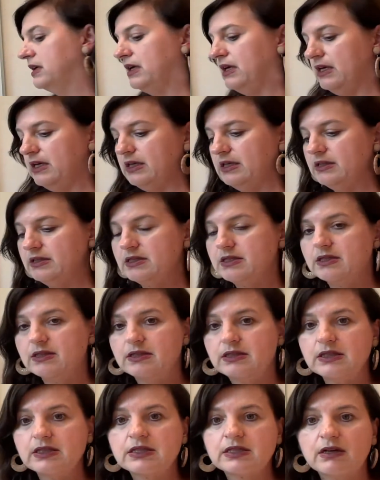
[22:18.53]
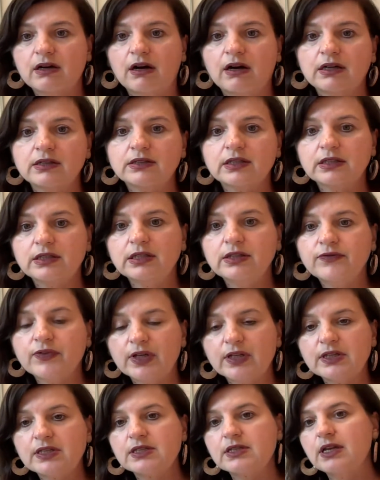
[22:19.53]
And these are the
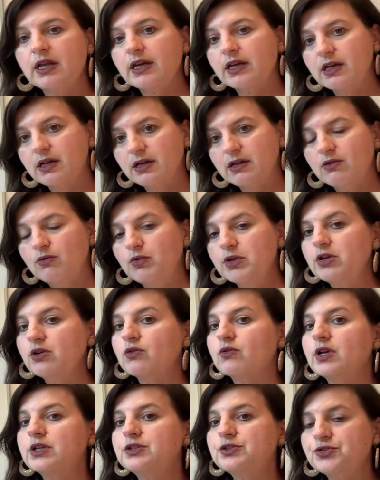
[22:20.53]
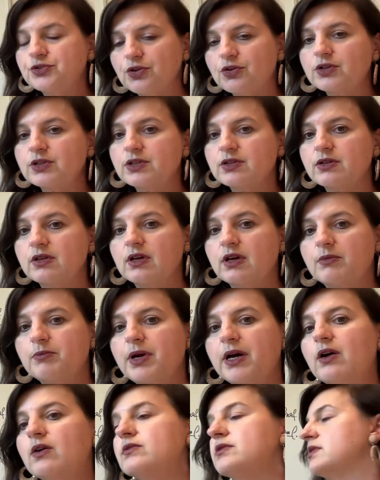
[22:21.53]
events like we already talked
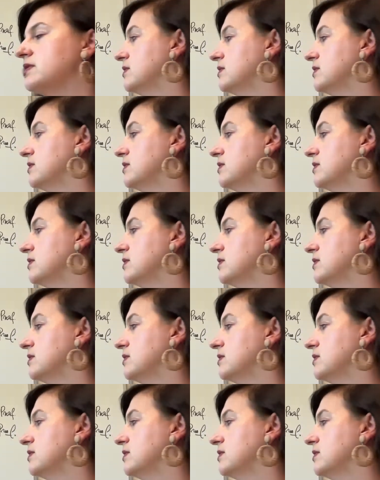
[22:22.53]
about,